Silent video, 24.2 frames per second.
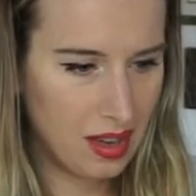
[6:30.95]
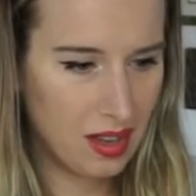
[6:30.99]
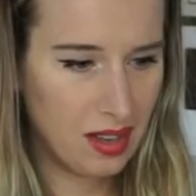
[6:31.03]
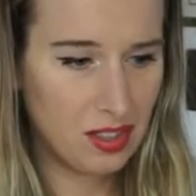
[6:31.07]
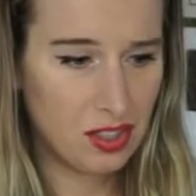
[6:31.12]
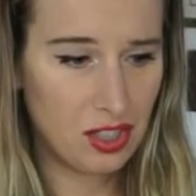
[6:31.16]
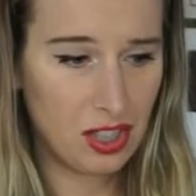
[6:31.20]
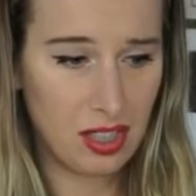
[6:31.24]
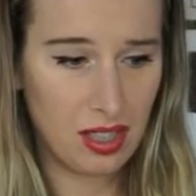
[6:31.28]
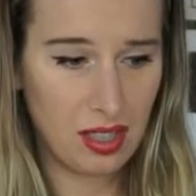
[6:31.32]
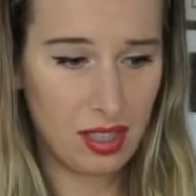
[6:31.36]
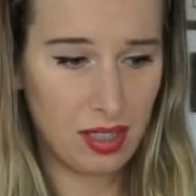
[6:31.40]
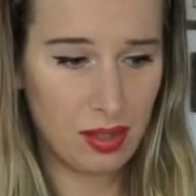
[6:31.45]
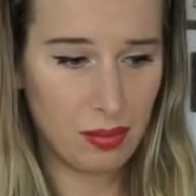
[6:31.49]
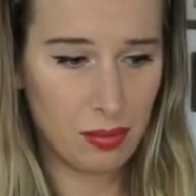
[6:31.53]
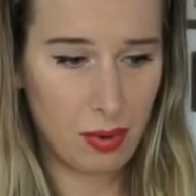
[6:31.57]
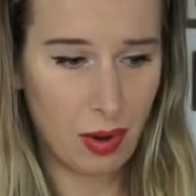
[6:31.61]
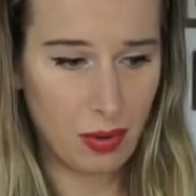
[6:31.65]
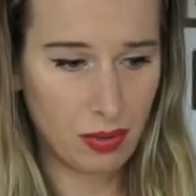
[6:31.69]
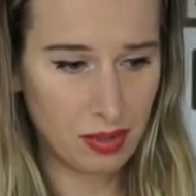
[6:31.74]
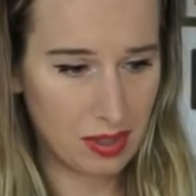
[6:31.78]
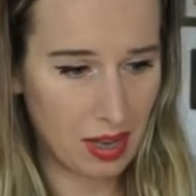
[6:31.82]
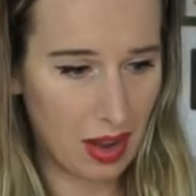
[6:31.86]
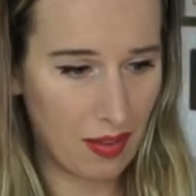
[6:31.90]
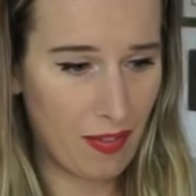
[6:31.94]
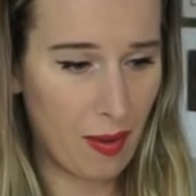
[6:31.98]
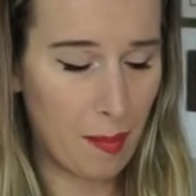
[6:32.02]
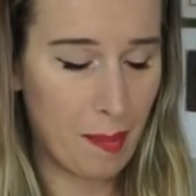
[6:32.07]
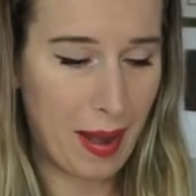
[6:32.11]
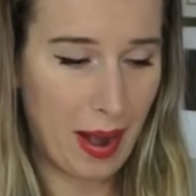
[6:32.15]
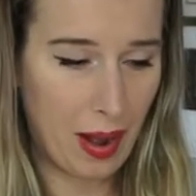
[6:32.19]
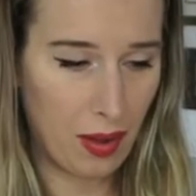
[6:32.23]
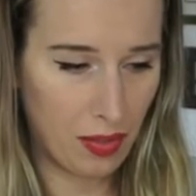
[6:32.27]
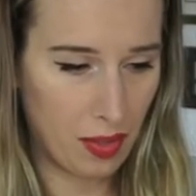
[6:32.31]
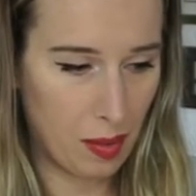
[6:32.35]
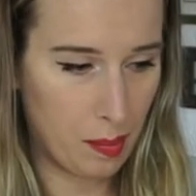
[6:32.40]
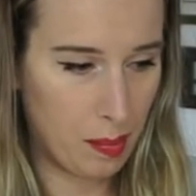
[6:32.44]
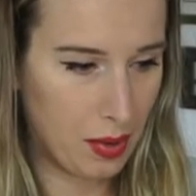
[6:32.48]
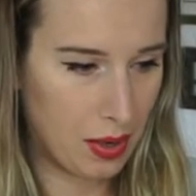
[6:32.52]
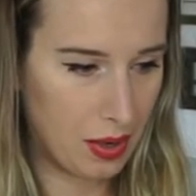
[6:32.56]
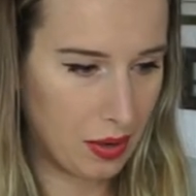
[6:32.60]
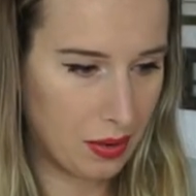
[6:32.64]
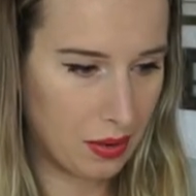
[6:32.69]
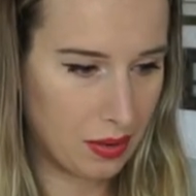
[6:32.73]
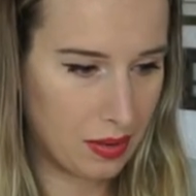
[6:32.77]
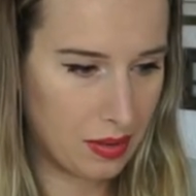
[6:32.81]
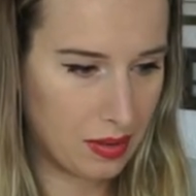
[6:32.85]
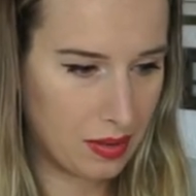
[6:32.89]
She wrote stuff about the
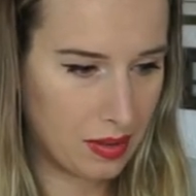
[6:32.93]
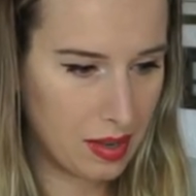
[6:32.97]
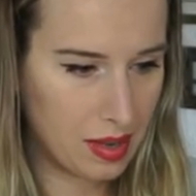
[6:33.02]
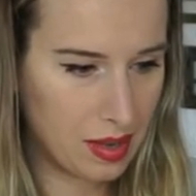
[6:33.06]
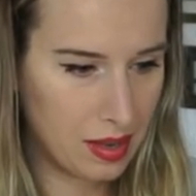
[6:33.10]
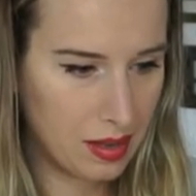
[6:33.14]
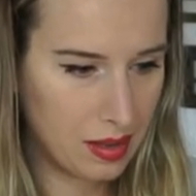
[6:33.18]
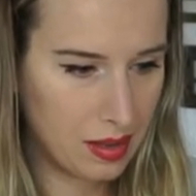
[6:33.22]
boots.